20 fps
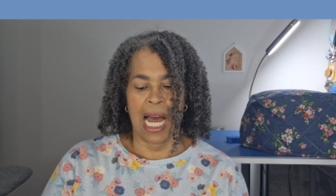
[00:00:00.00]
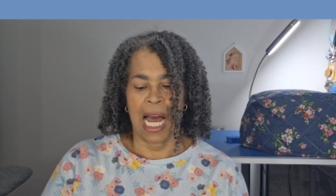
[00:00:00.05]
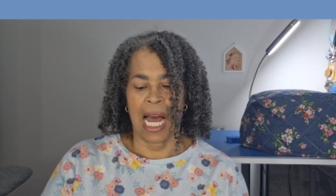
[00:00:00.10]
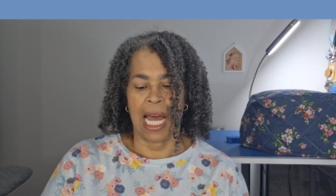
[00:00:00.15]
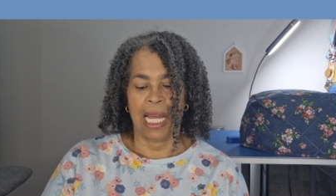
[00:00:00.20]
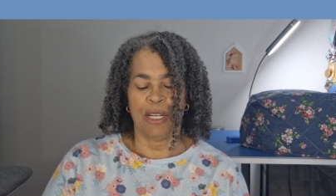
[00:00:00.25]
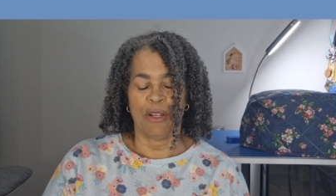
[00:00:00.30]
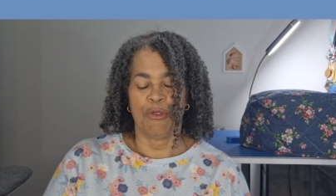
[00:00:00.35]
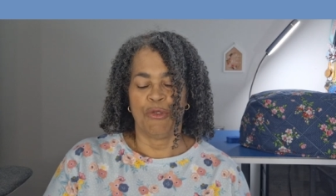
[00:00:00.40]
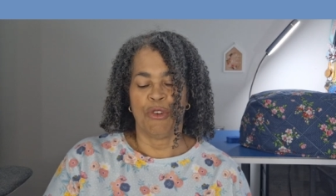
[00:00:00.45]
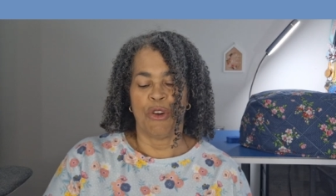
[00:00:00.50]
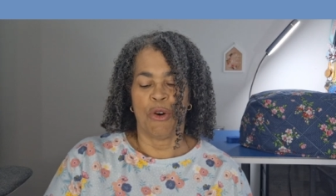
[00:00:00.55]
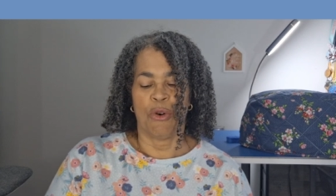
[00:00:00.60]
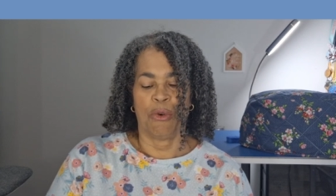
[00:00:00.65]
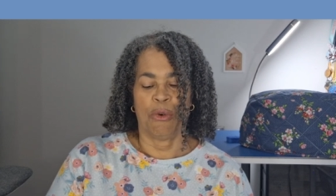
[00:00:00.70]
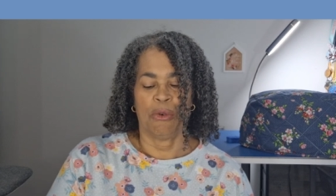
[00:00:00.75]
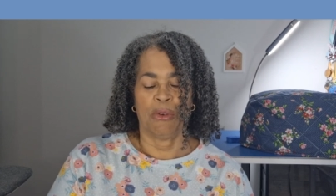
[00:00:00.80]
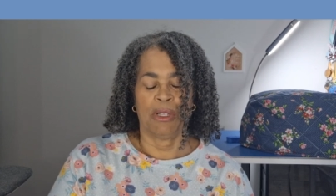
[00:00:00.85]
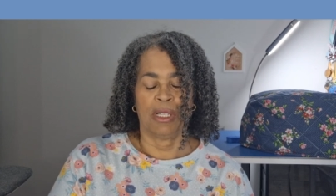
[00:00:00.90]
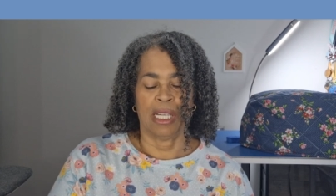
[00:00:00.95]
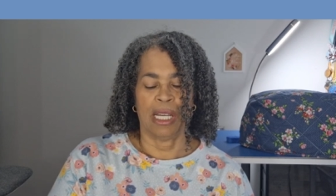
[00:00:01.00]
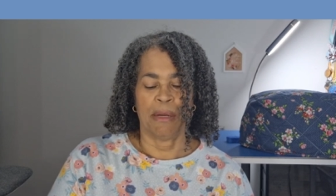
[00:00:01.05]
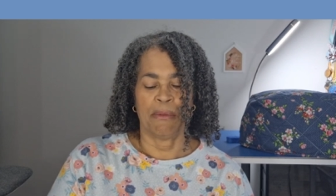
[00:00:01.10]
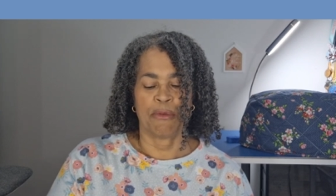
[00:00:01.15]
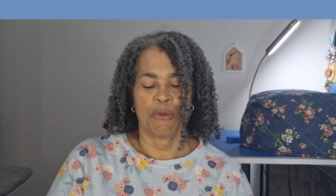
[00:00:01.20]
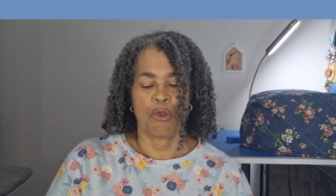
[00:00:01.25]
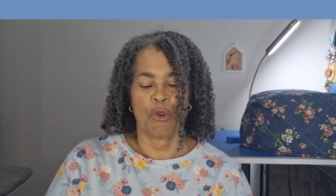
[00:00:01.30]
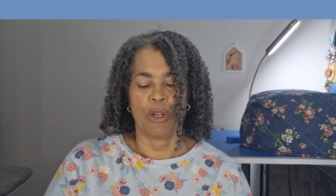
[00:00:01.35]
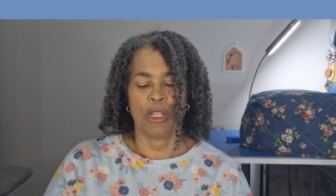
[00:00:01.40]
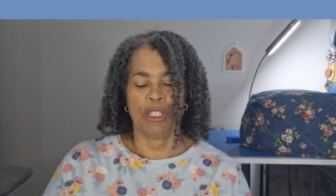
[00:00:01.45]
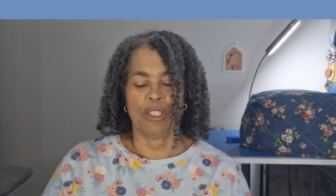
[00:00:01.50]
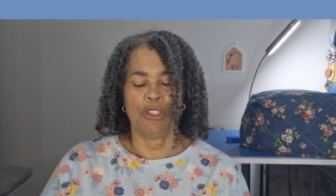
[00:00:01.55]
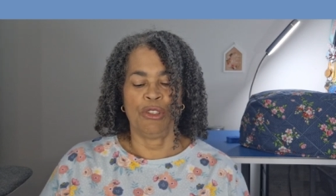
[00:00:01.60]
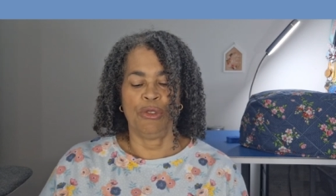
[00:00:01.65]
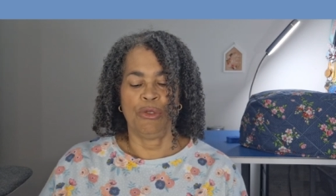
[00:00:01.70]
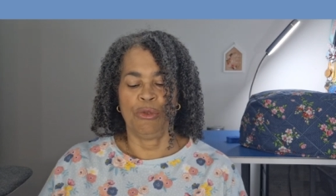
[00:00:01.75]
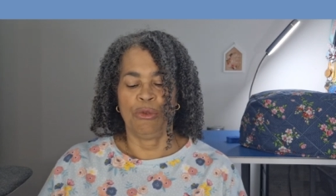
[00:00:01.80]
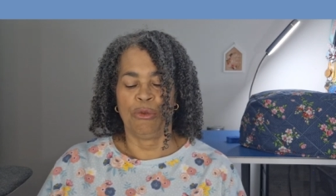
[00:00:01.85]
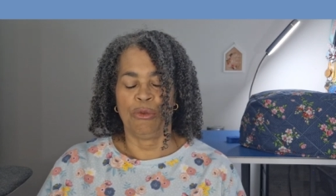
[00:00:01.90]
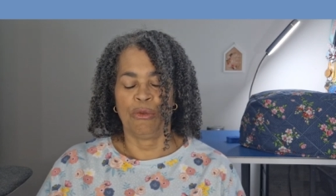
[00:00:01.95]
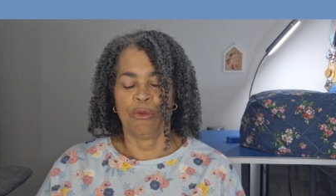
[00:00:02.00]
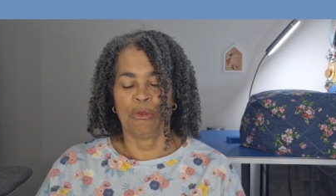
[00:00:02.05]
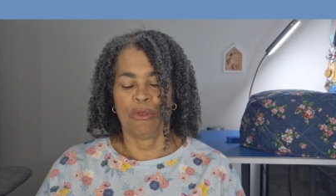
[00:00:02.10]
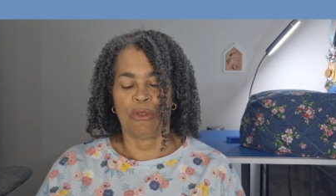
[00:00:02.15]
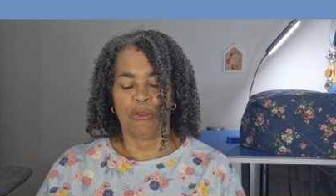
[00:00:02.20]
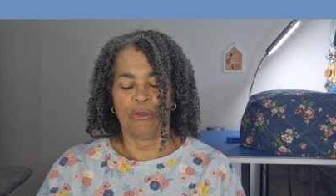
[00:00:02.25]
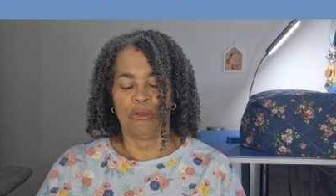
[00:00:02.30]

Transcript: I don't know. I'm going to